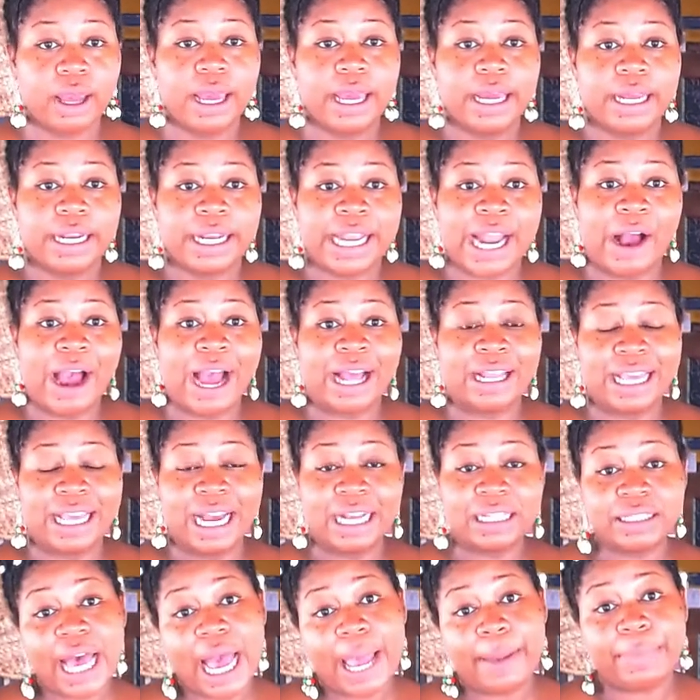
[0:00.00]
Now, at
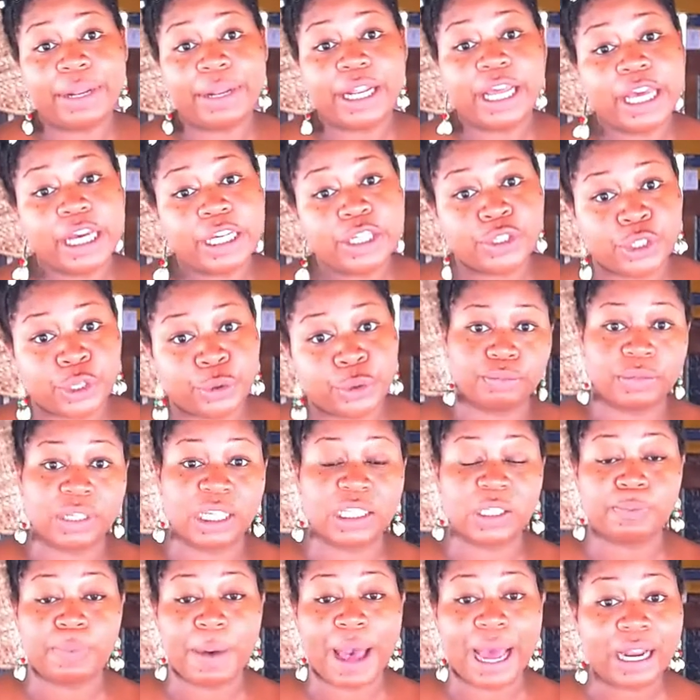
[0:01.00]
that time in history, the
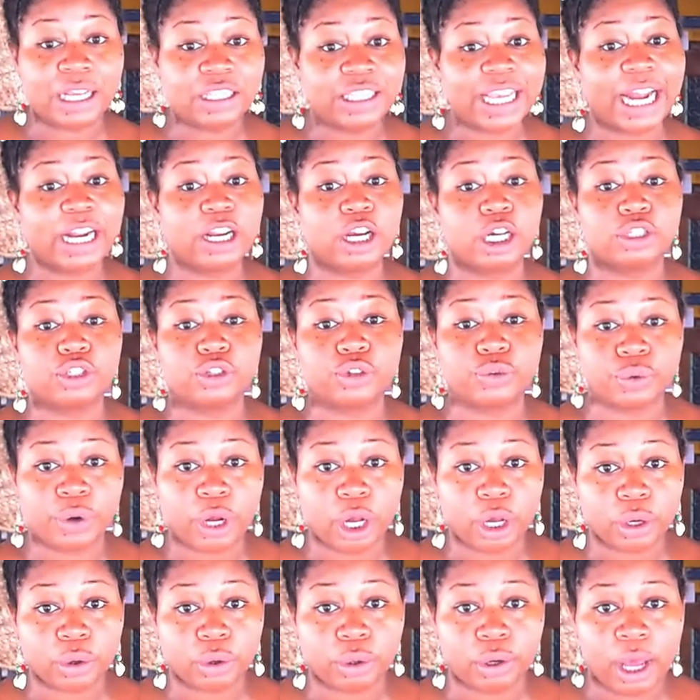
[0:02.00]
Spanish had
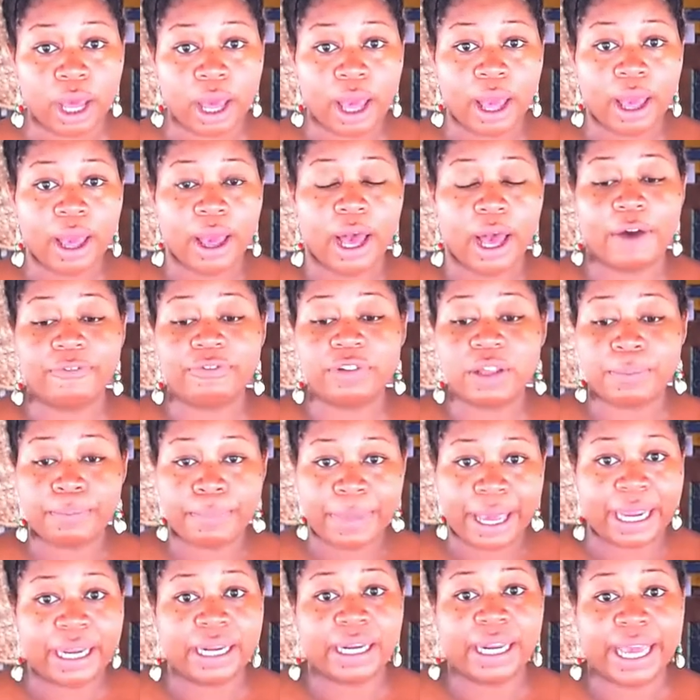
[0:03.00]
control of the
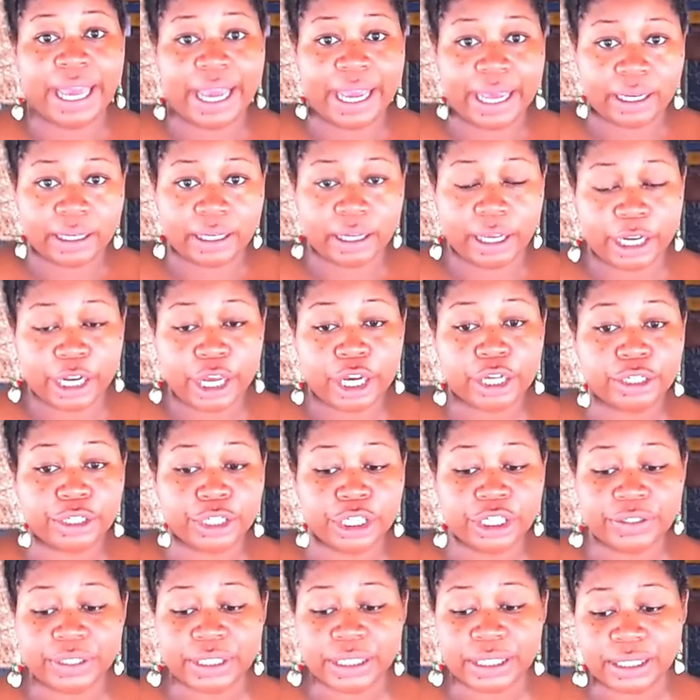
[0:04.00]
mainland in
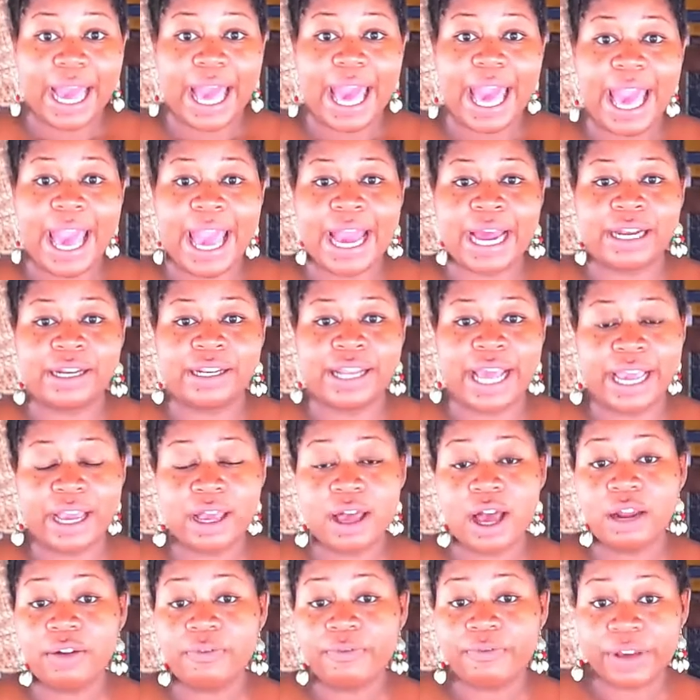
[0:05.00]
Honduras, and they
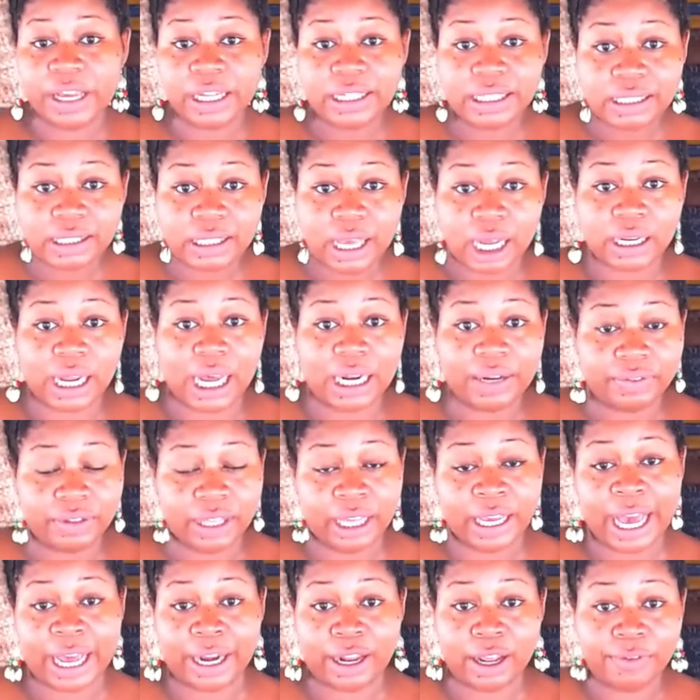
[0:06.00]
convinced a lot of the
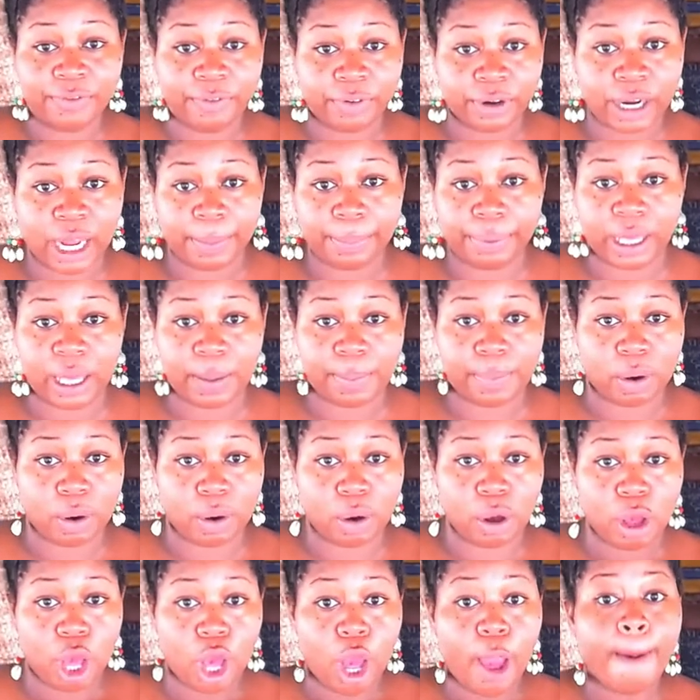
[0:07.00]
Garifuna
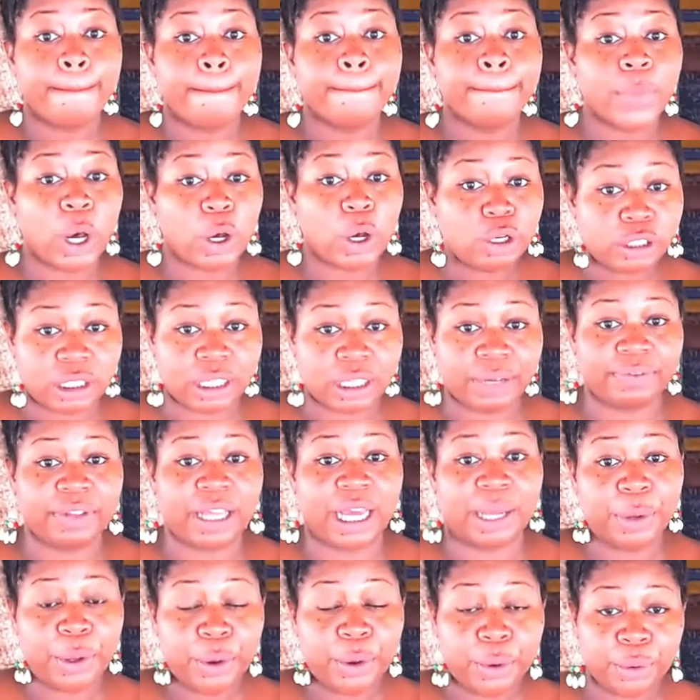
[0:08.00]
people, most of
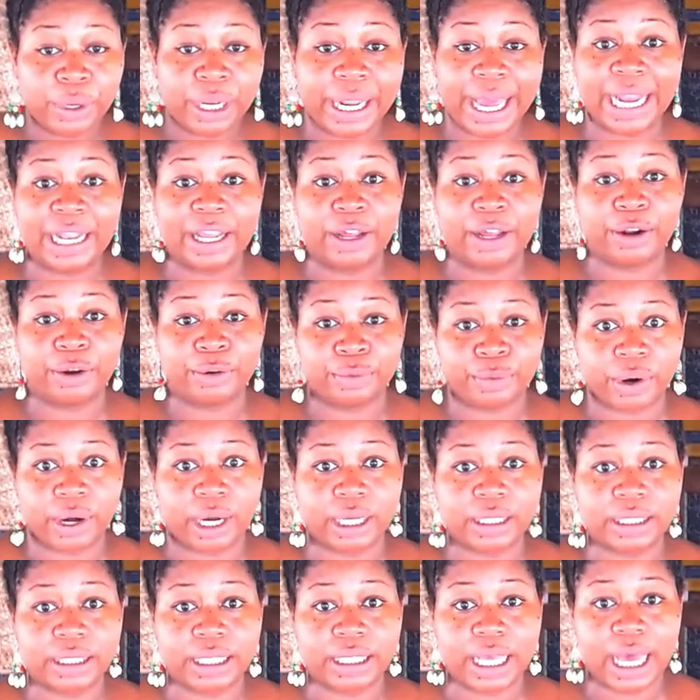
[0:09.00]
them who landed on
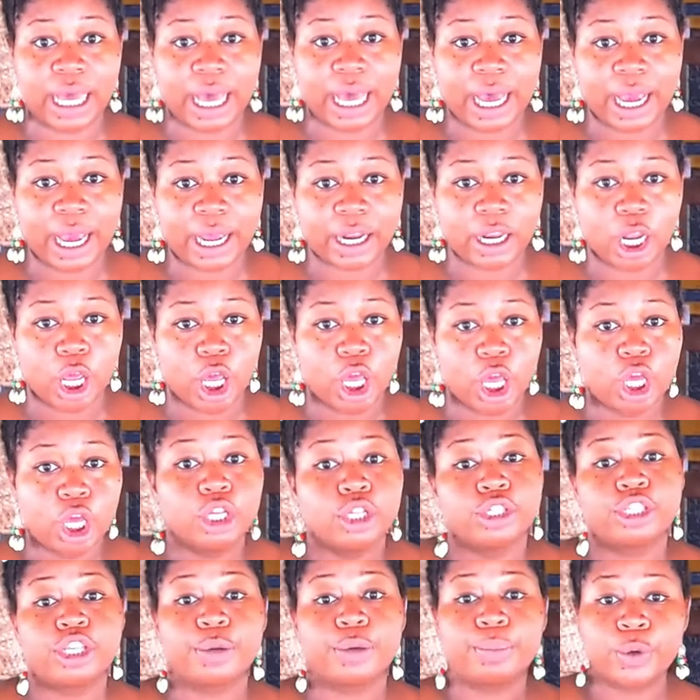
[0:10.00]
Roatan, to
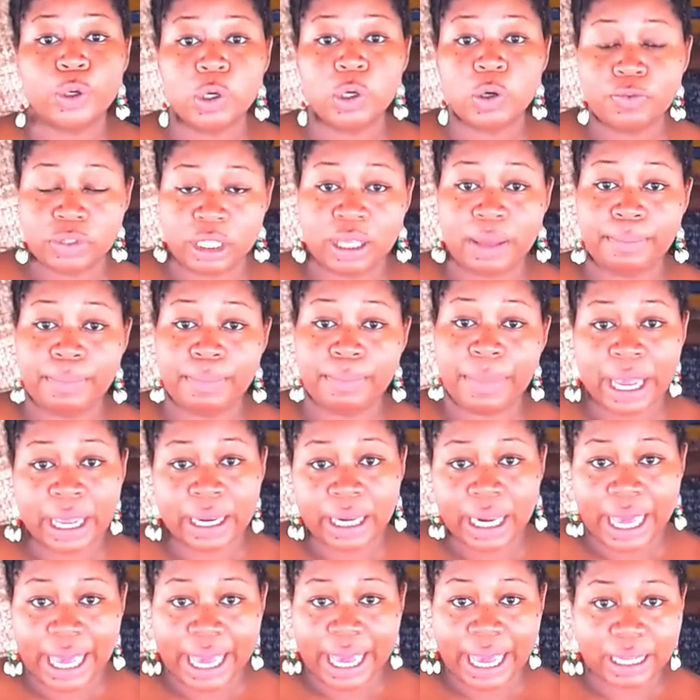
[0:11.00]
move to the
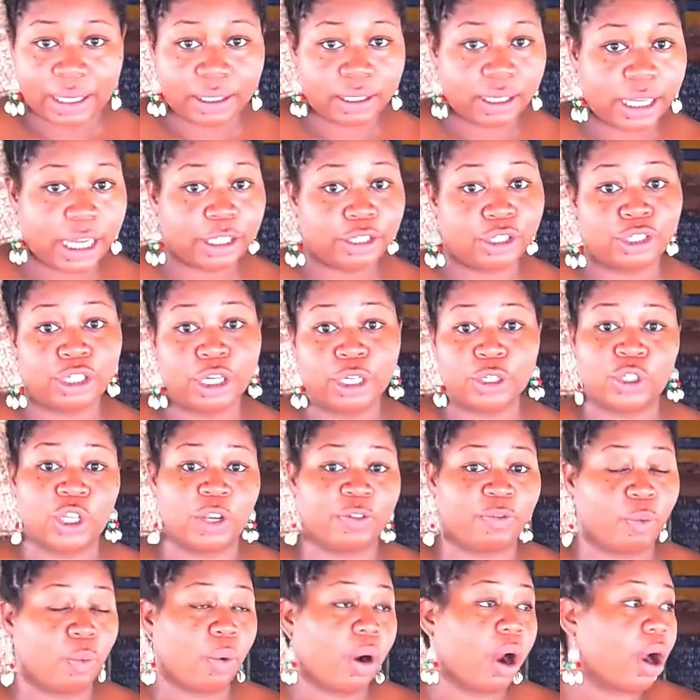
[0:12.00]
mainland in search
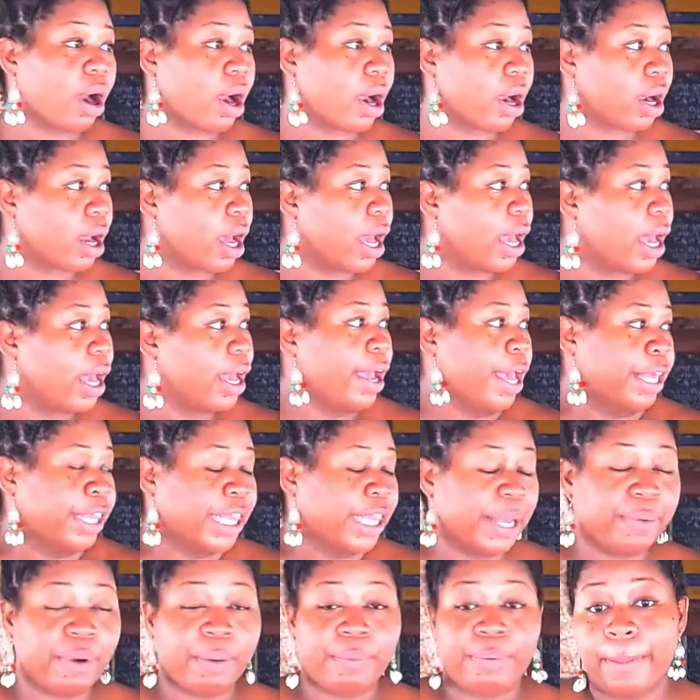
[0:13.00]
of work.
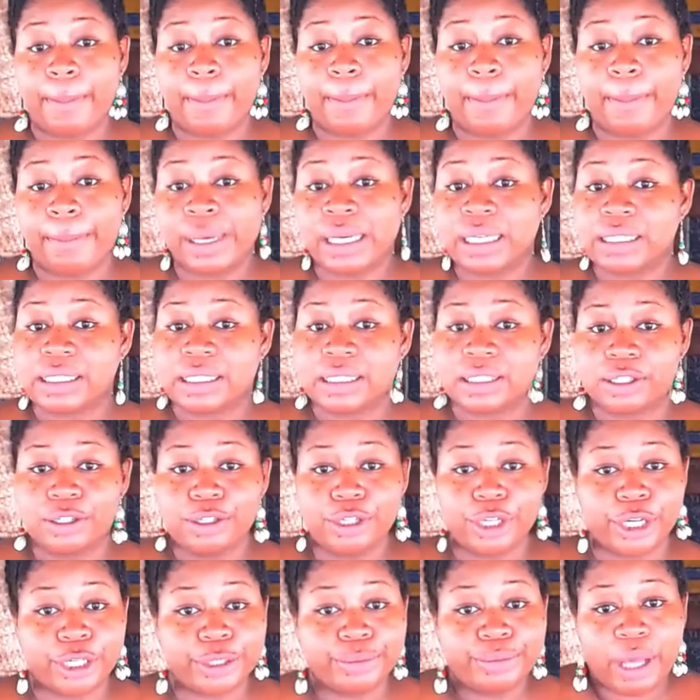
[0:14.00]
They were promised, you
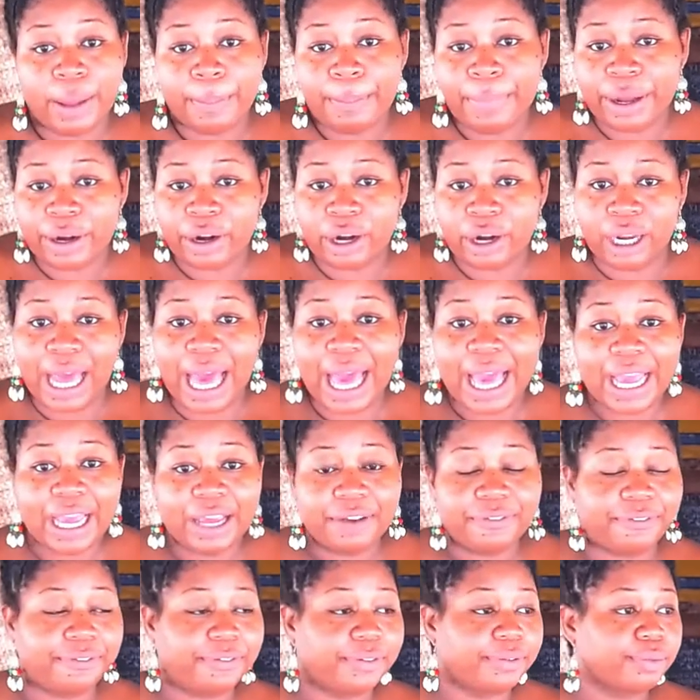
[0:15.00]
know, a better
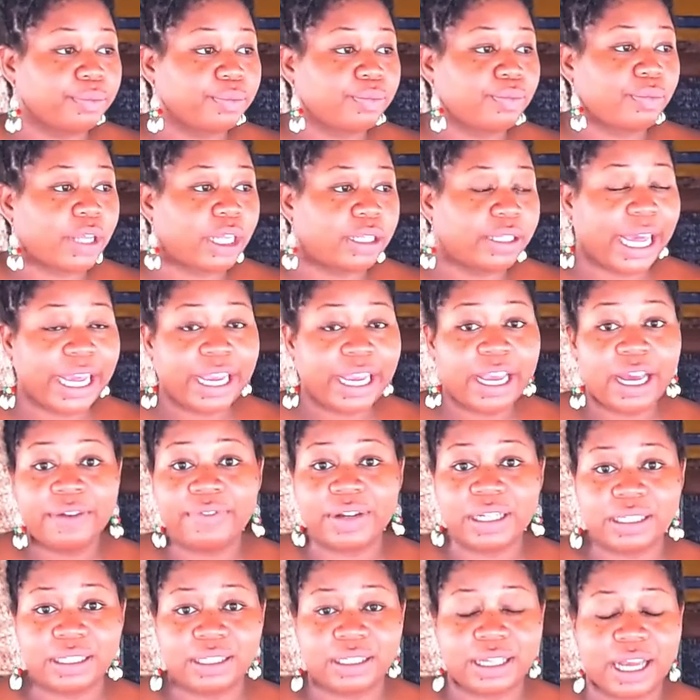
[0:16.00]
life. They
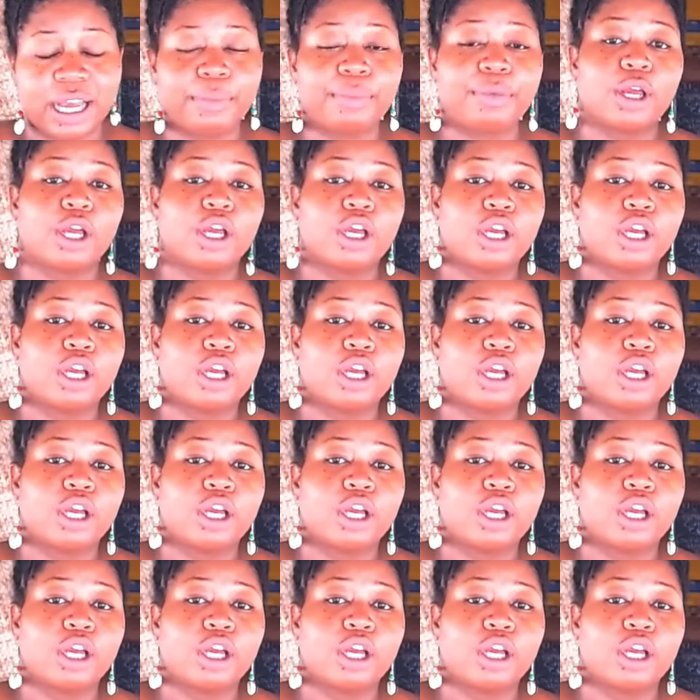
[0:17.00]
convinced them.